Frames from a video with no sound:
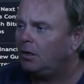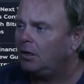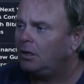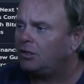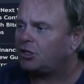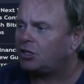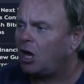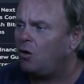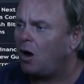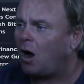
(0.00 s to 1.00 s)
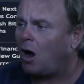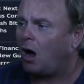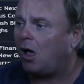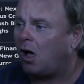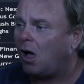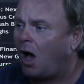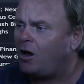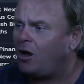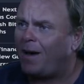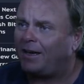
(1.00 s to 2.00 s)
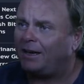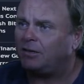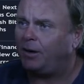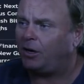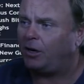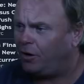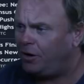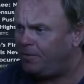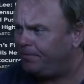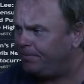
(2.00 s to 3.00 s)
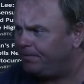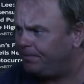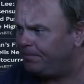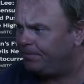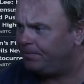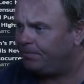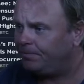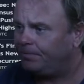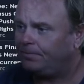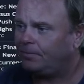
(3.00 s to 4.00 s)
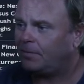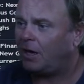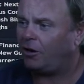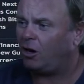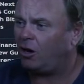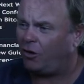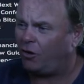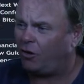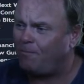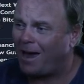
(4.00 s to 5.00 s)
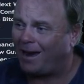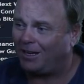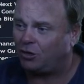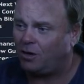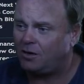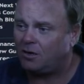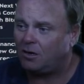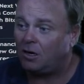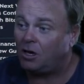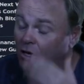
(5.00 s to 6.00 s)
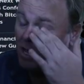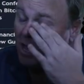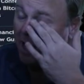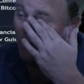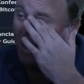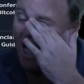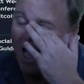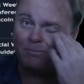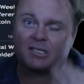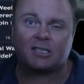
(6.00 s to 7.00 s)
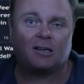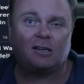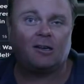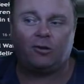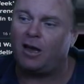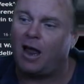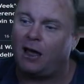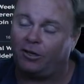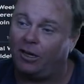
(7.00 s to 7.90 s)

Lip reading: So I got back into Bitcoin, and I got my group back into it, and we absolutely nailed it, if I